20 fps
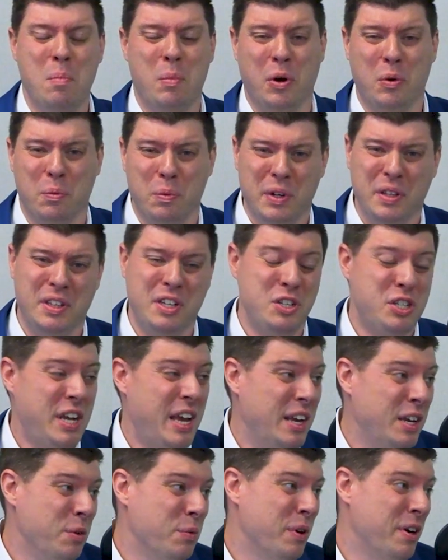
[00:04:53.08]
But really,
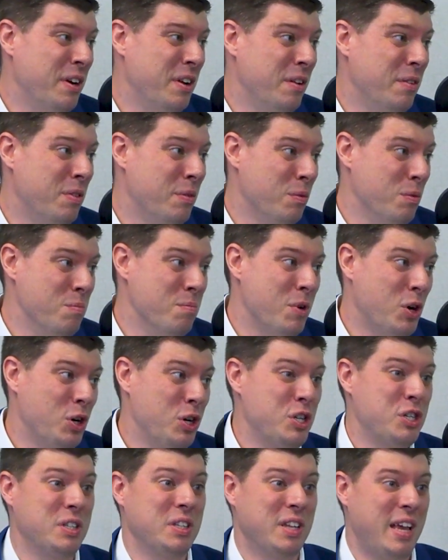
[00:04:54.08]
January through
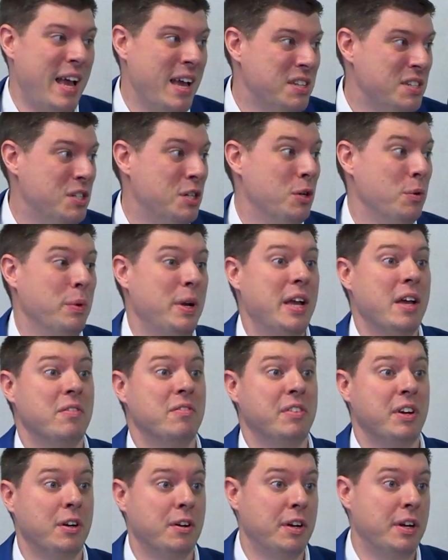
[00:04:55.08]
March last year, we
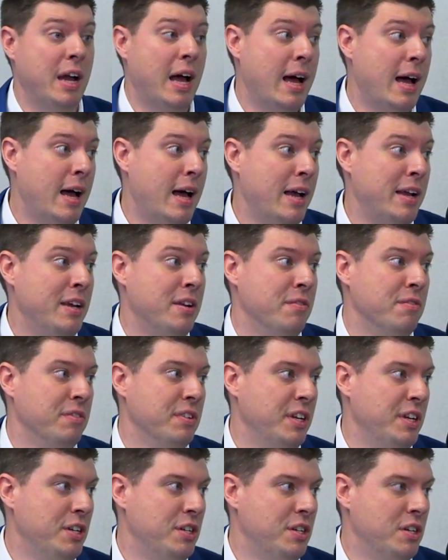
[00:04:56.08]
had very high
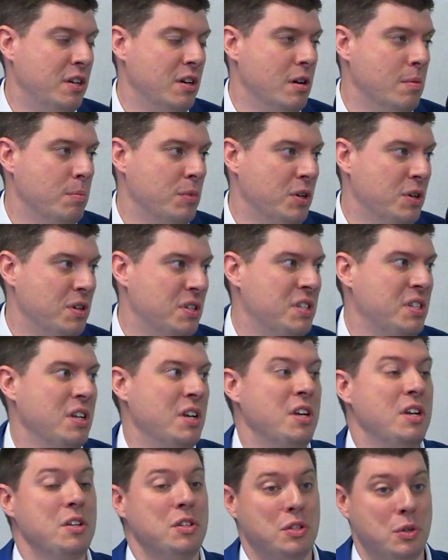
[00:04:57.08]
inflation numbers.
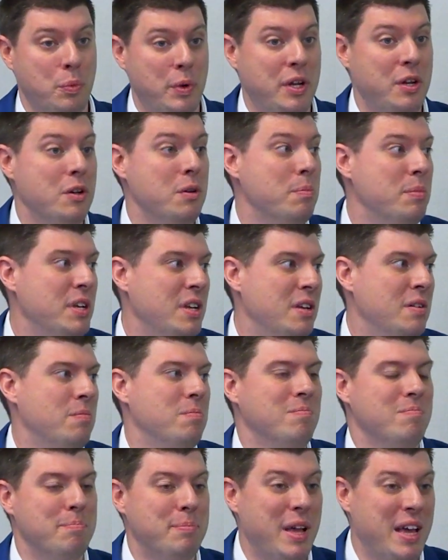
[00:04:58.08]
So we could be
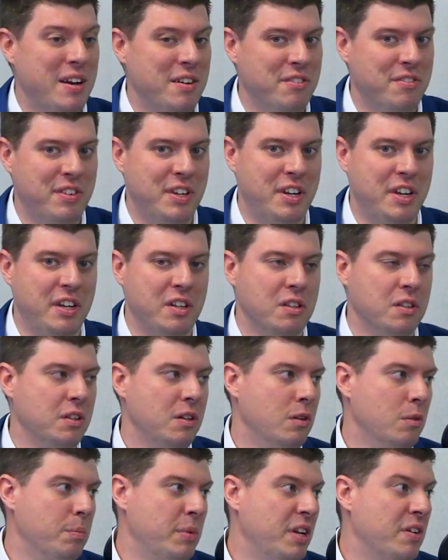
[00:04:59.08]
benefiting a
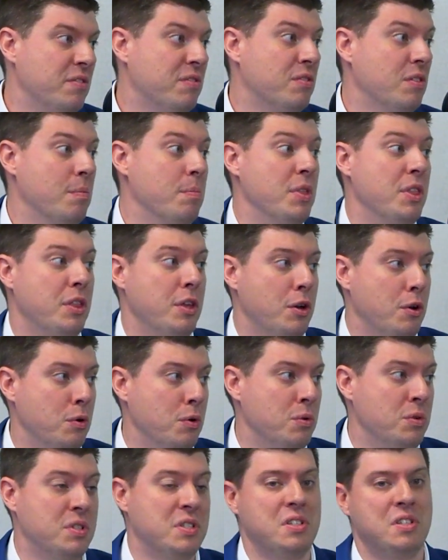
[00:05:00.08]
little bit from
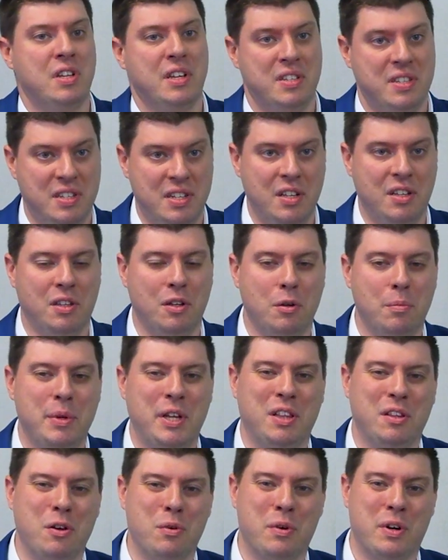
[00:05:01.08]
those to see a little
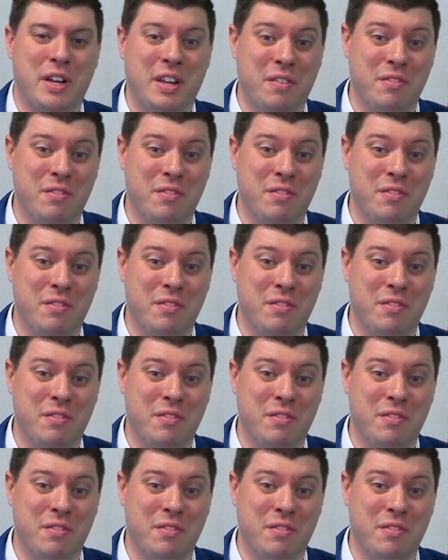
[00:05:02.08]
bit lower